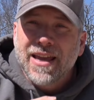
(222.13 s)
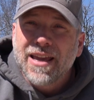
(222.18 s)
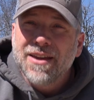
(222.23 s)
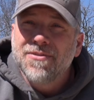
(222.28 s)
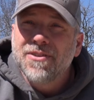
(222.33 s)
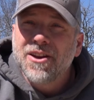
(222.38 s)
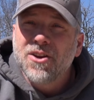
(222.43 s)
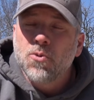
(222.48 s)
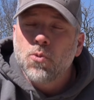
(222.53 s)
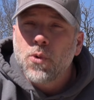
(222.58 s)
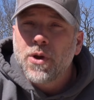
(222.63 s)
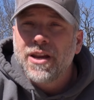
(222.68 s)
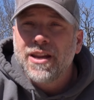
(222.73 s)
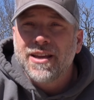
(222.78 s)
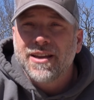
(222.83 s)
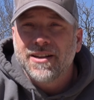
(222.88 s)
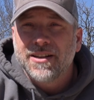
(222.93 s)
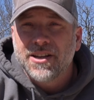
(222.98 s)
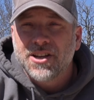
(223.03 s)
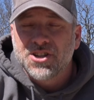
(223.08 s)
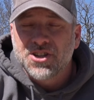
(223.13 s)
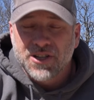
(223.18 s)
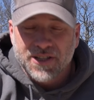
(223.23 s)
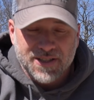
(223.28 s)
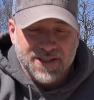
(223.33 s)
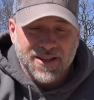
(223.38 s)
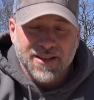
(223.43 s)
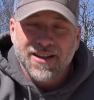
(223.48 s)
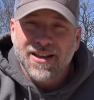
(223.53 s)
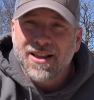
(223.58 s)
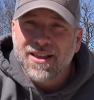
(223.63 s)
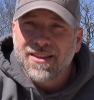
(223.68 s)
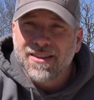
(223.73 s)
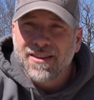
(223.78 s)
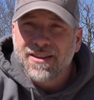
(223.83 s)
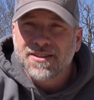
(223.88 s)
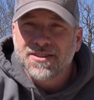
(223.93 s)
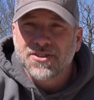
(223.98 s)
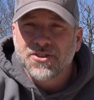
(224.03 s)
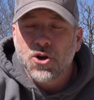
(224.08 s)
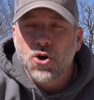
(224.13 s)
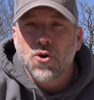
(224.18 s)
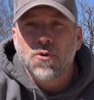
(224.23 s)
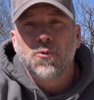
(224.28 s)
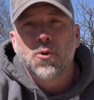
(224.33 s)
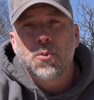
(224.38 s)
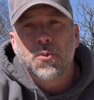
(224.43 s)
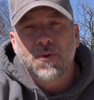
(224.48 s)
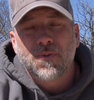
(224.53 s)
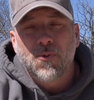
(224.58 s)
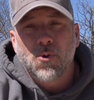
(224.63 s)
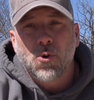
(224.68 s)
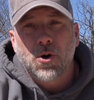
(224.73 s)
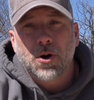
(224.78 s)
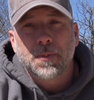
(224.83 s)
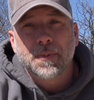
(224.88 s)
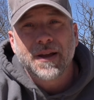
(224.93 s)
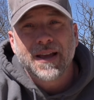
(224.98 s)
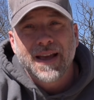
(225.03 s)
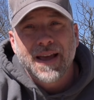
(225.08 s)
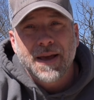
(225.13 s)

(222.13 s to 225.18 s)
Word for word: Even in windy conditions, this stove will perform